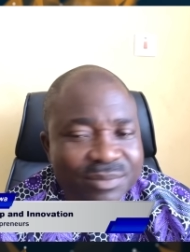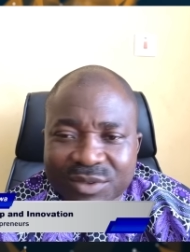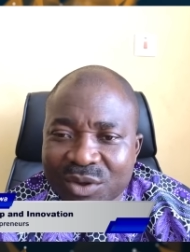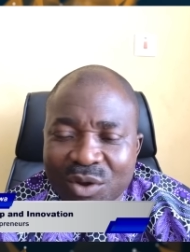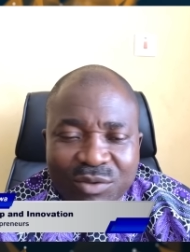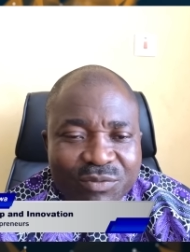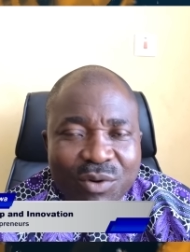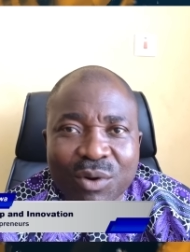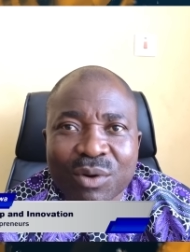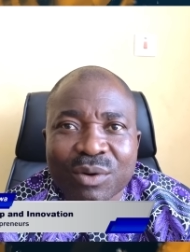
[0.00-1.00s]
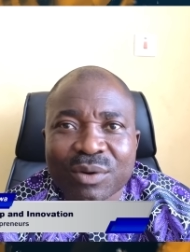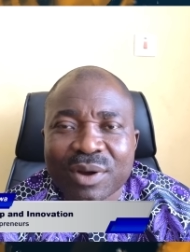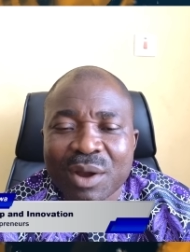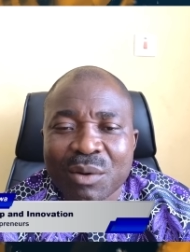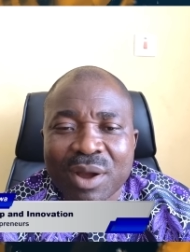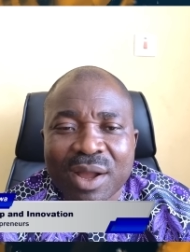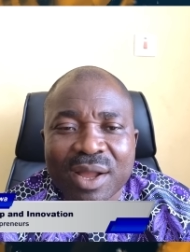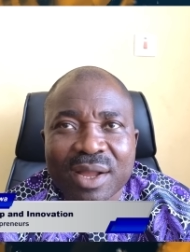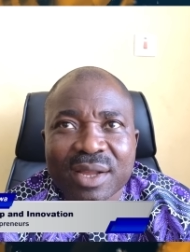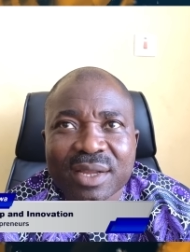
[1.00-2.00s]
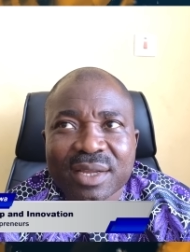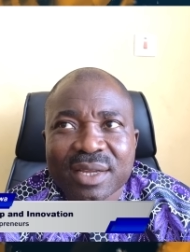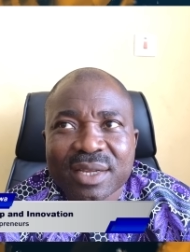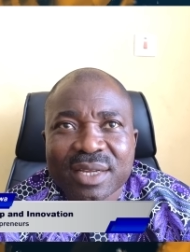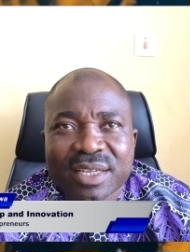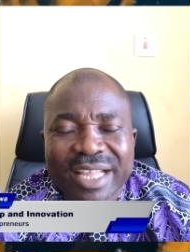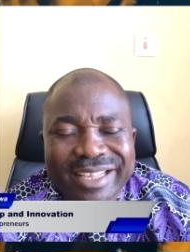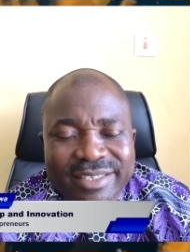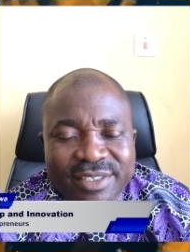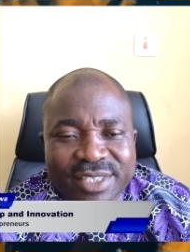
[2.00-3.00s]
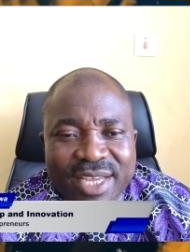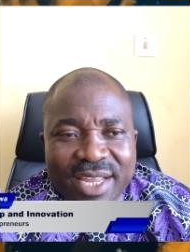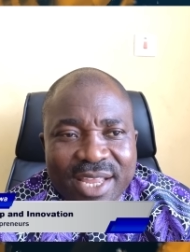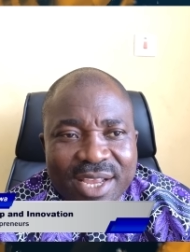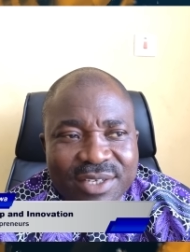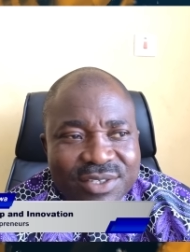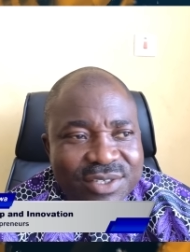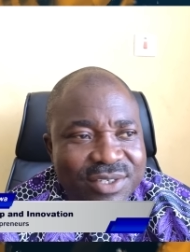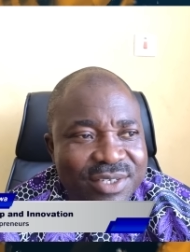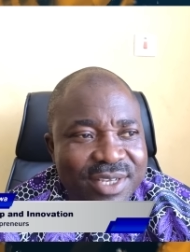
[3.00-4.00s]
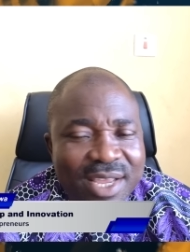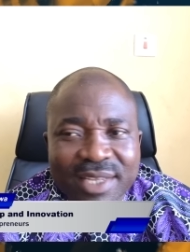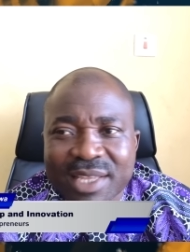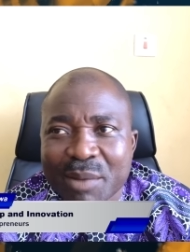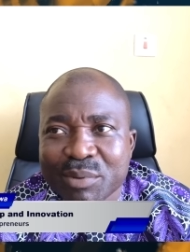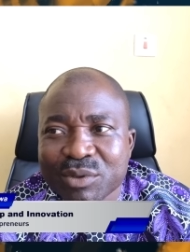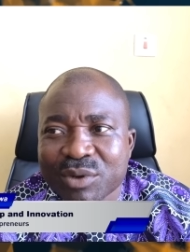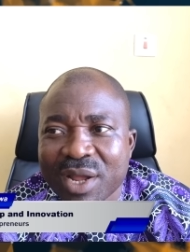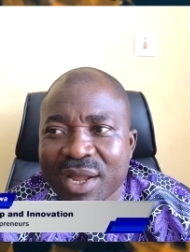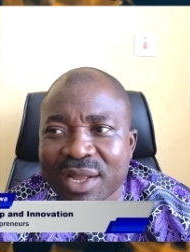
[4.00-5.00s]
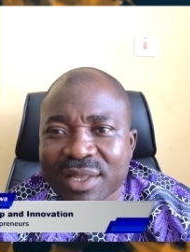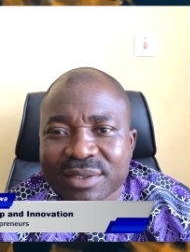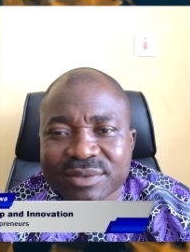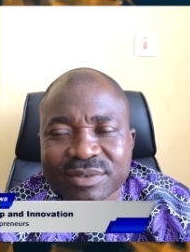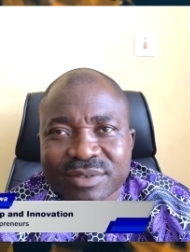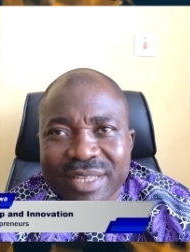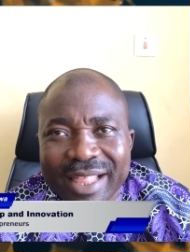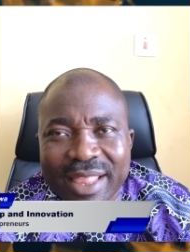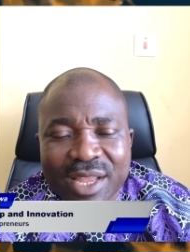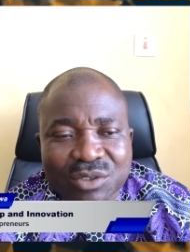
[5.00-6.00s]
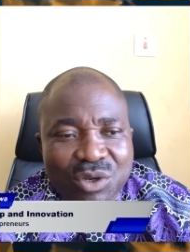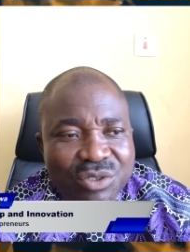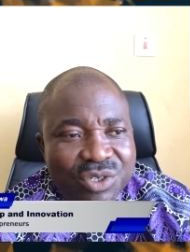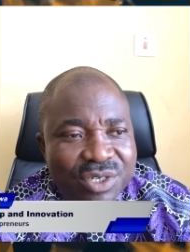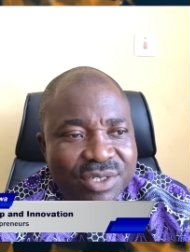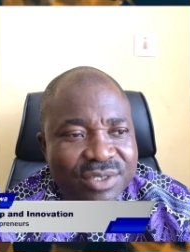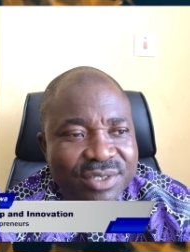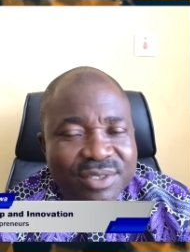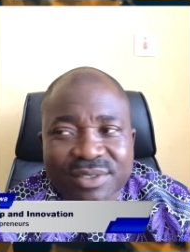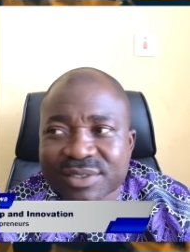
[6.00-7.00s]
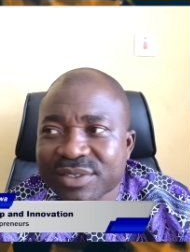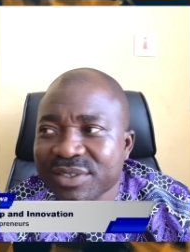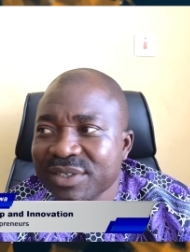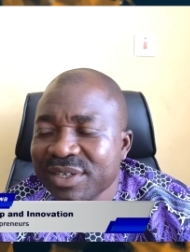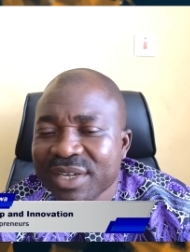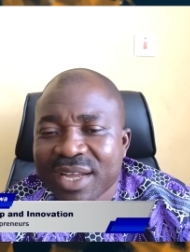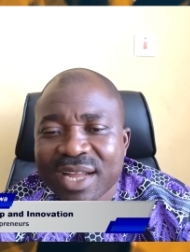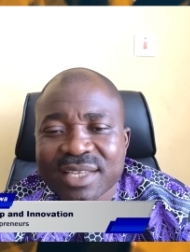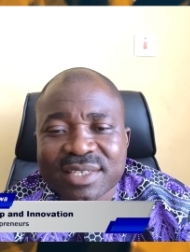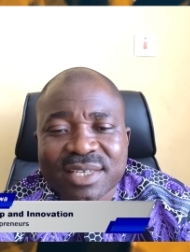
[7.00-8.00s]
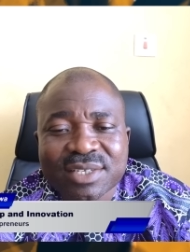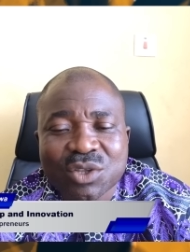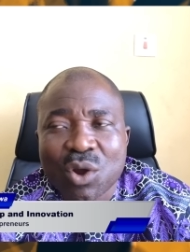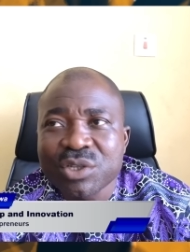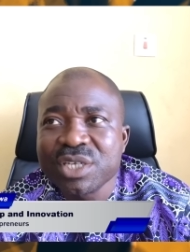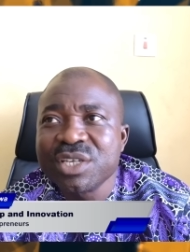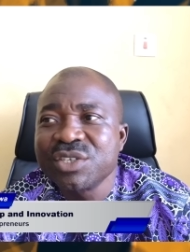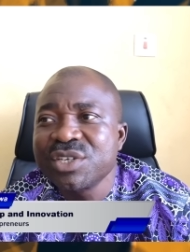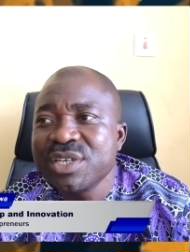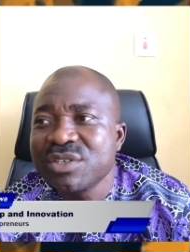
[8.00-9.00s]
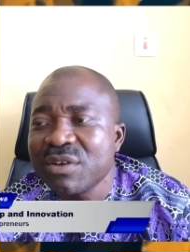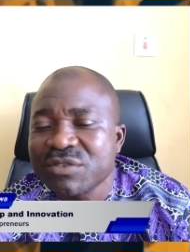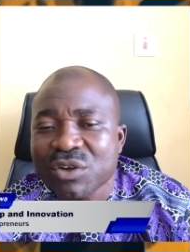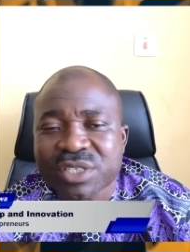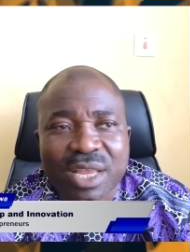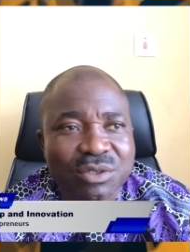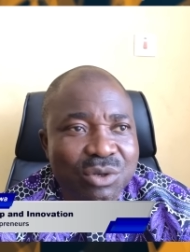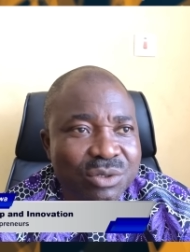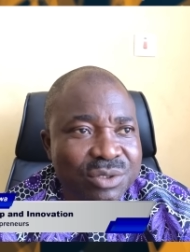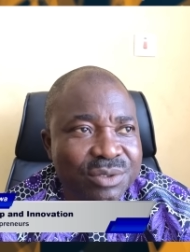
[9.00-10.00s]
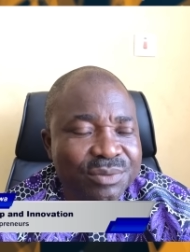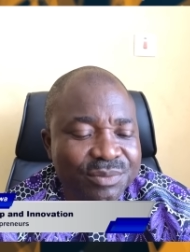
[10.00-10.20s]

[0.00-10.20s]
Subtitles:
on for our GNS Entrepreneurial Lecture Series, and this is third in the series of such lectures.